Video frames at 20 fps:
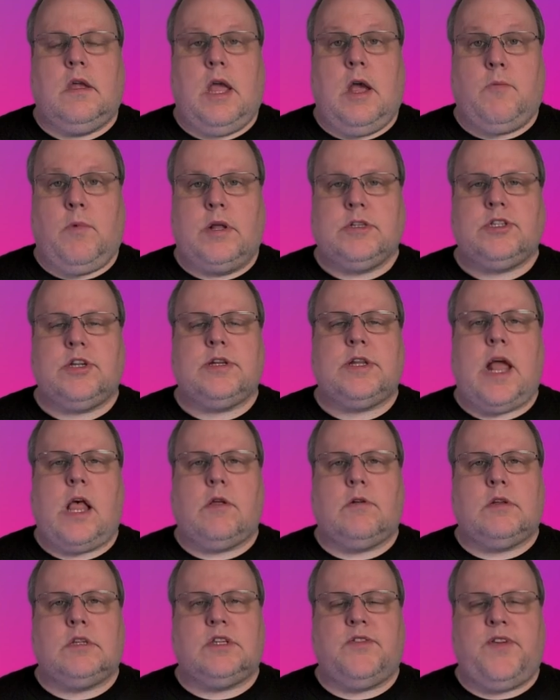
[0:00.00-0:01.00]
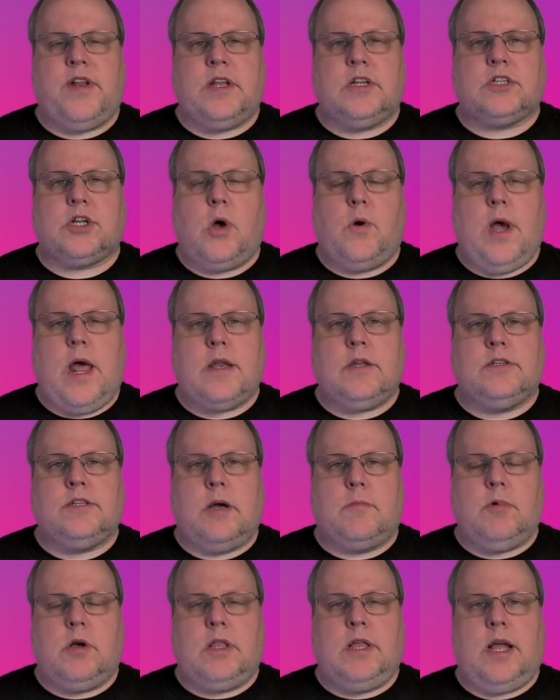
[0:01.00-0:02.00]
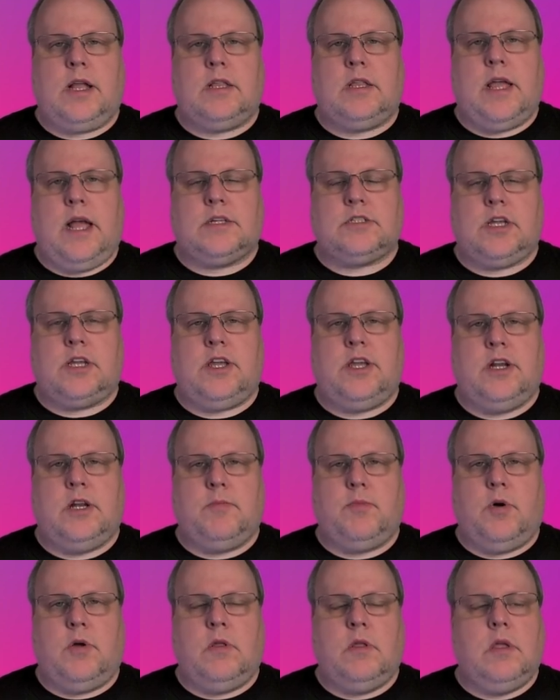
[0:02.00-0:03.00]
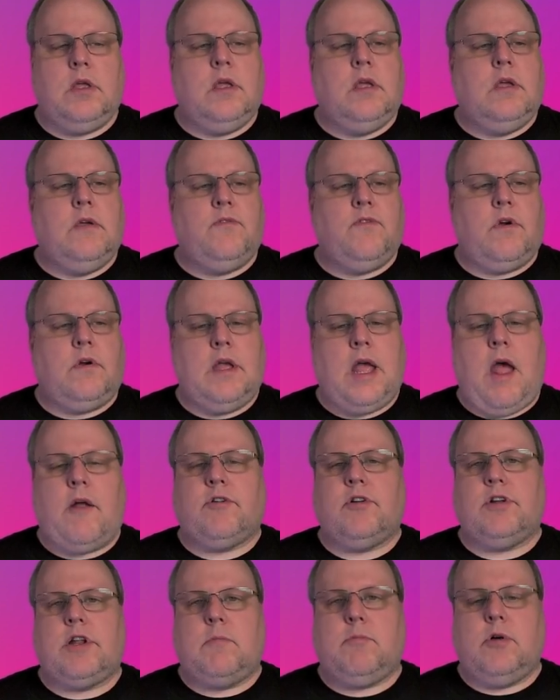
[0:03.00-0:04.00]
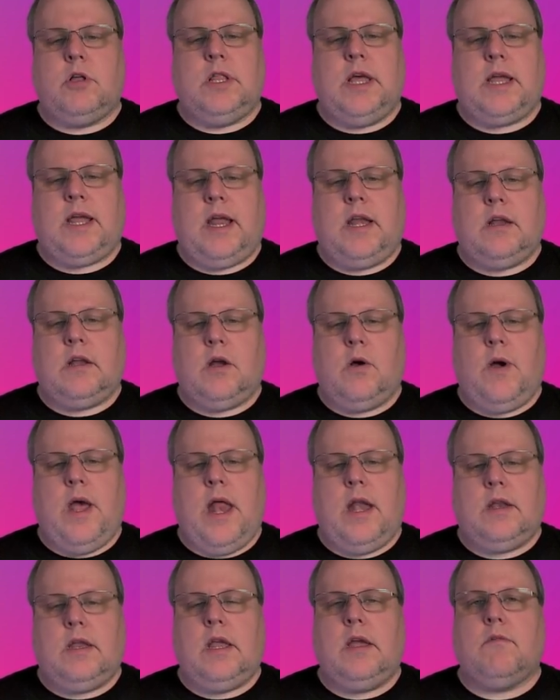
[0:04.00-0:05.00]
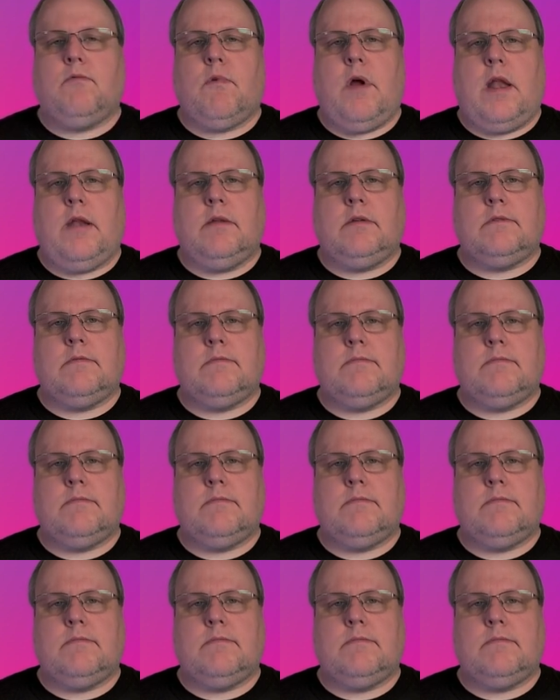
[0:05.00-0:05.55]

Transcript: And once your download is finished, go ahead and double click the executable. For, after double clicking, go ahead and hit run.